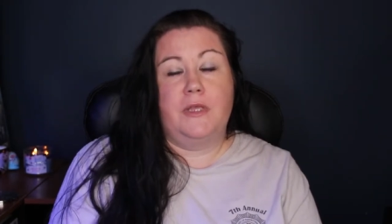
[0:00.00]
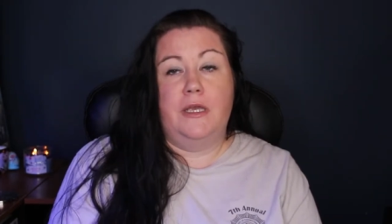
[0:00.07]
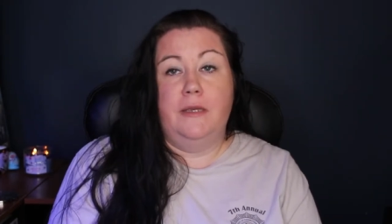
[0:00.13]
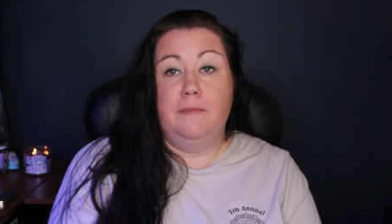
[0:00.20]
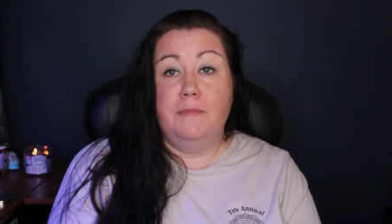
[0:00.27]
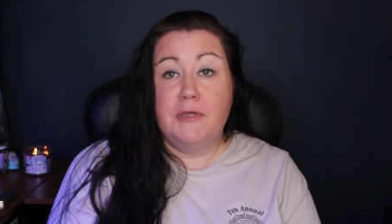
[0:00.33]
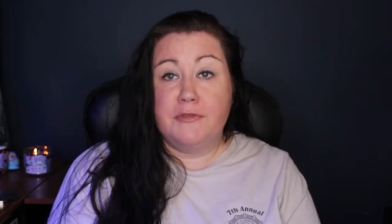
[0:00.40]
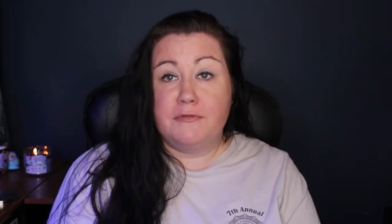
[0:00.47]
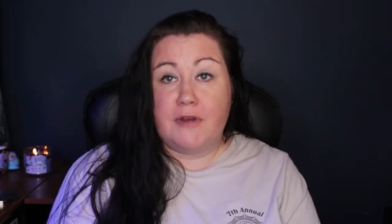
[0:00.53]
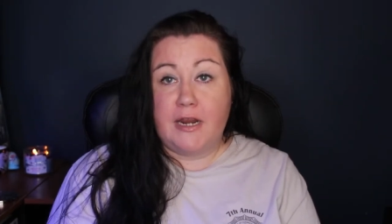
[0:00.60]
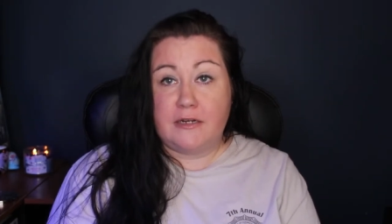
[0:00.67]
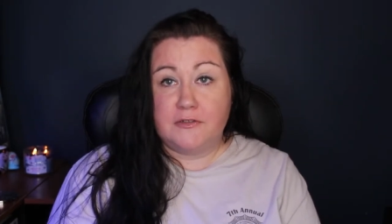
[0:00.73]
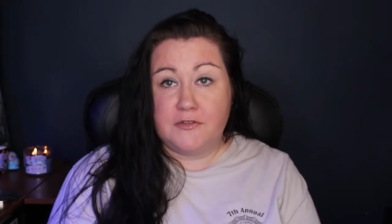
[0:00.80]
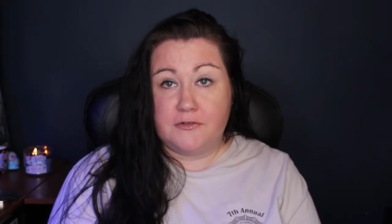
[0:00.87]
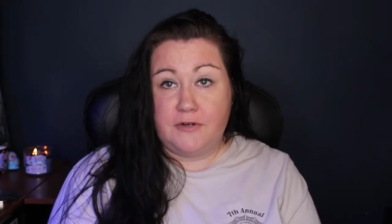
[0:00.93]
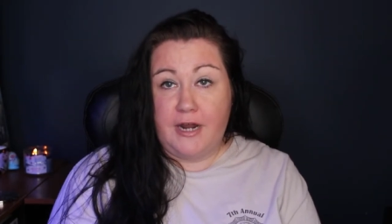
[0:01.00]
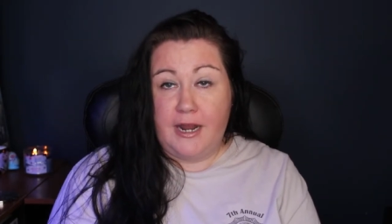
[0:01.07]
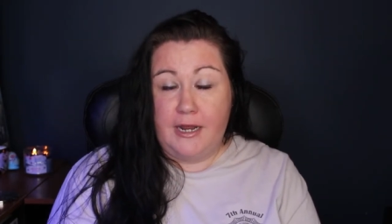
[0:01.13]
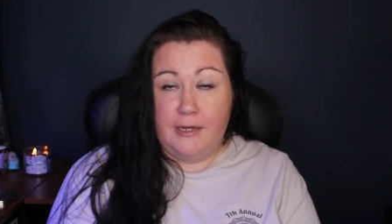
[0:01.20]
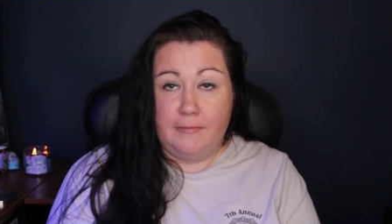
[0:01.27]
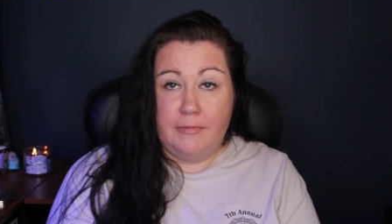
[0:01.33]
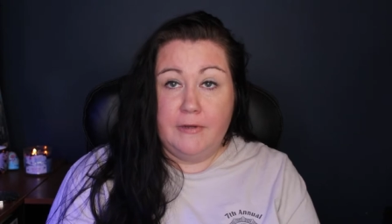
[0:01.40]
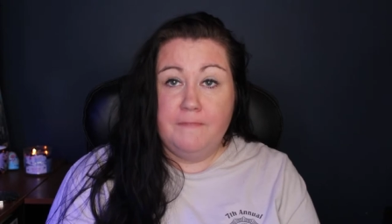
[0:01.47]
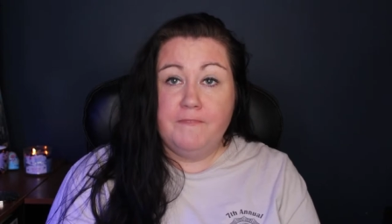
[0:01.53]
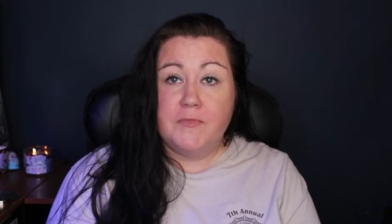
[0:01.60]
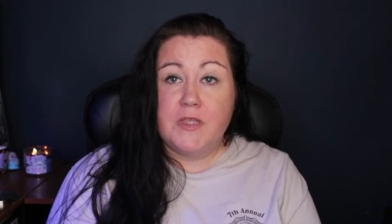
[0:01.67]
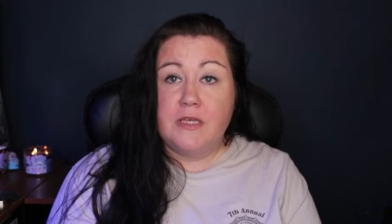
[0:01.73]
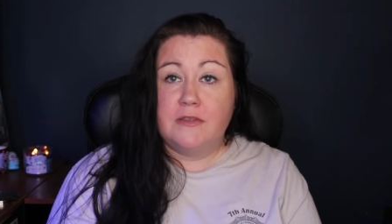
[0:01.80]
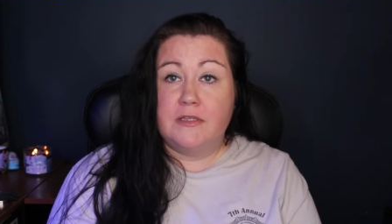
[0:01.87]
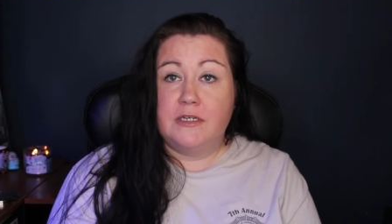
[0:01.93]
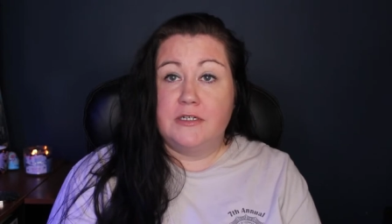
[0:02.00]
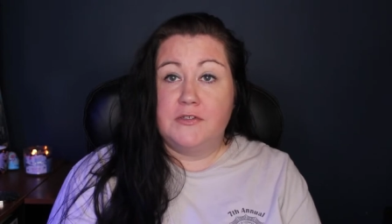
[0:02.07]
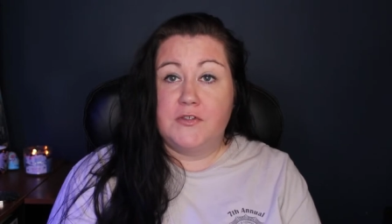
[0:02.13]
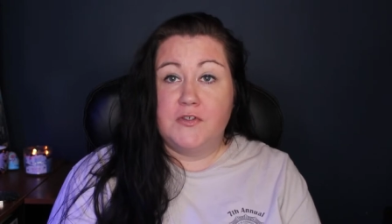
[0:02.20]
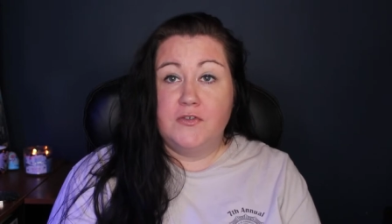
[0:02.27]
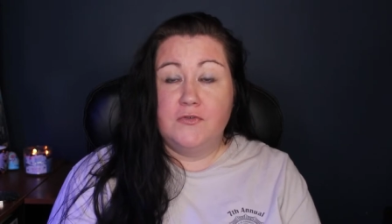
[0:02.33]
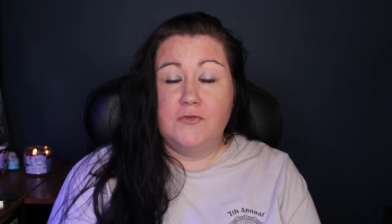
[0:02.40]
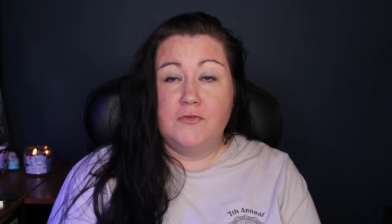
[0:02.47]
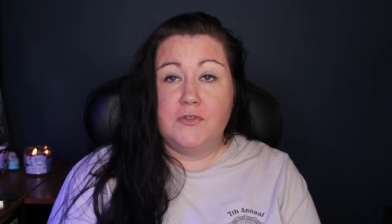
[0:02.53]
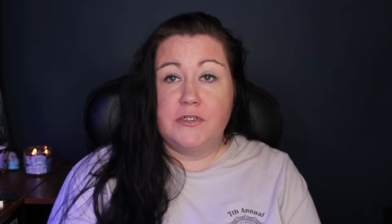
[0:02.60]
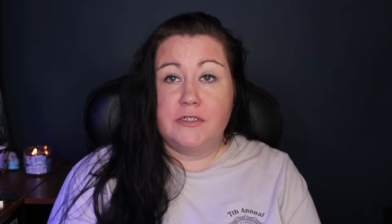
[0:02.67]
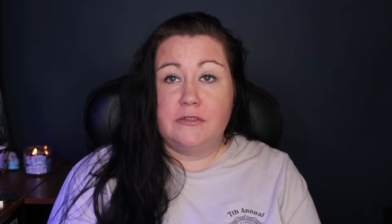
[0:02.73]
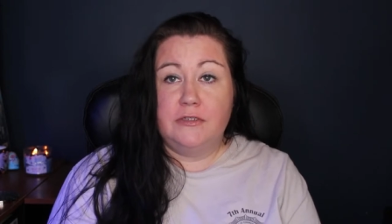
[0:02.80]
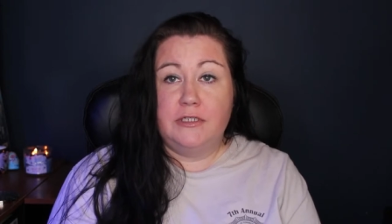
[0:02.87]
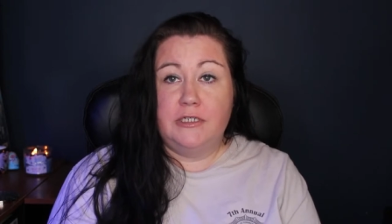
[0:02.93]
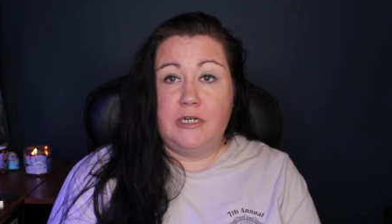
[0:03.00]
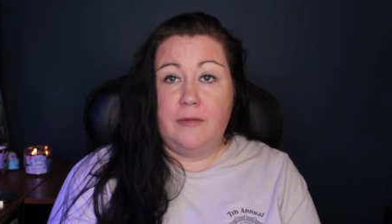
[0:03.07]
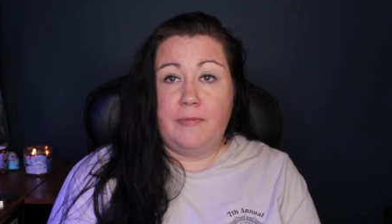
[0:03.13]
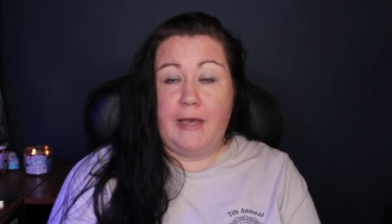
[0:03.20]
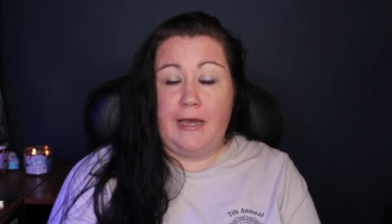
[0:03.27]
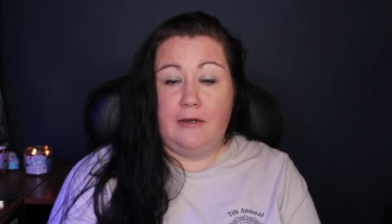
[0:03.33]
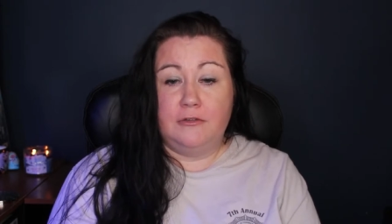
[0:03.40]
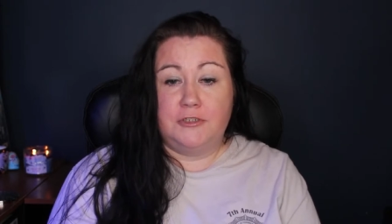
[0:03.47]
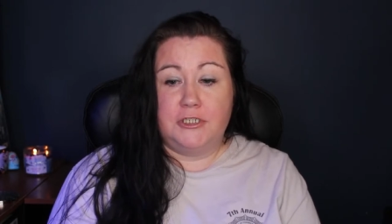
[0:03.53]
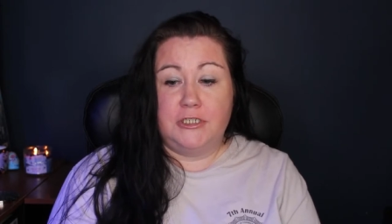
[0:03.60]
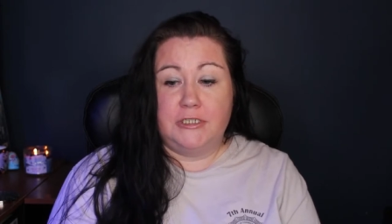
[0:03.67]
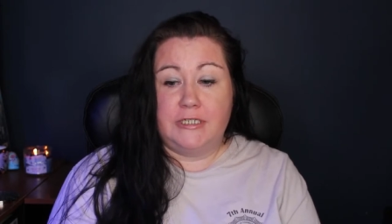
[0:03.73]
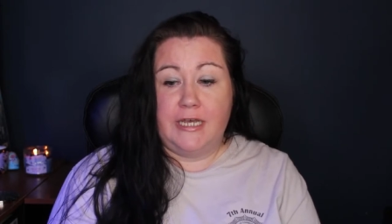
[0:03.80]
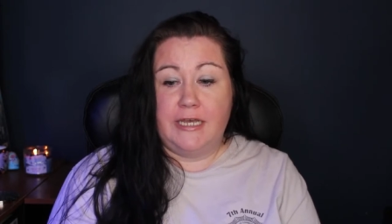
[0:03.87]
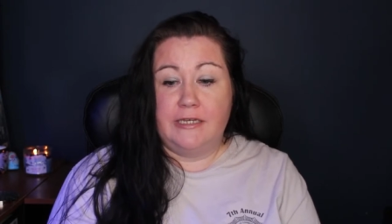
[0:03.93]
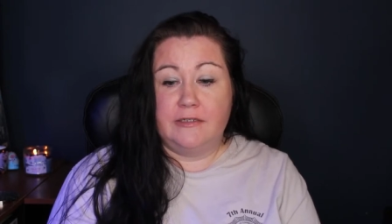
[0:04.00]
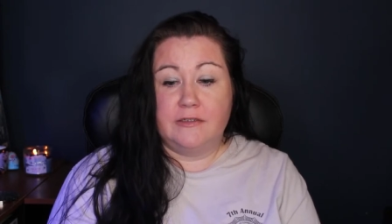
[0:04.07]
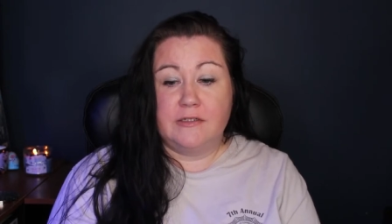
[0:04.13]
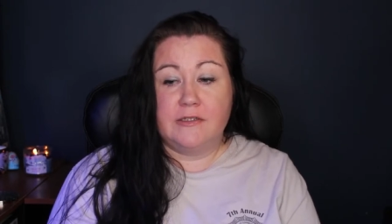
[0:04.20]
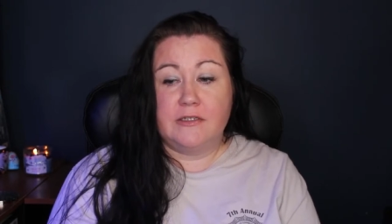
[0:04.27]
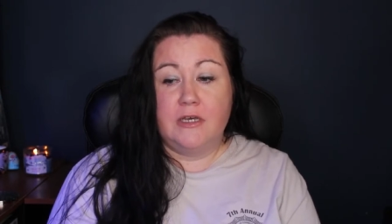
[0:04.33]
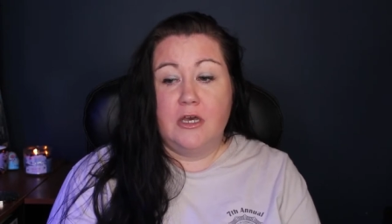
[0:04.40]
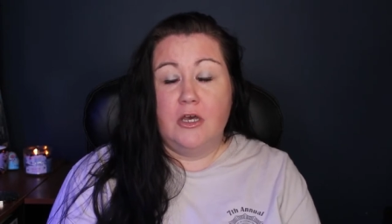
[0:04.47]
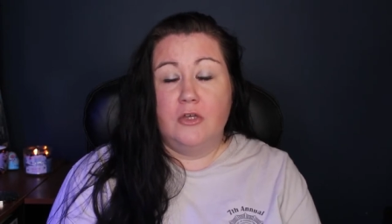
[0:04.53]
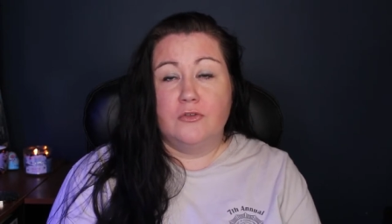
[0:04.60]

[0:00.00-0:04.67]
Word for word: a Mithrax crab that is used to clean up algae in tanks.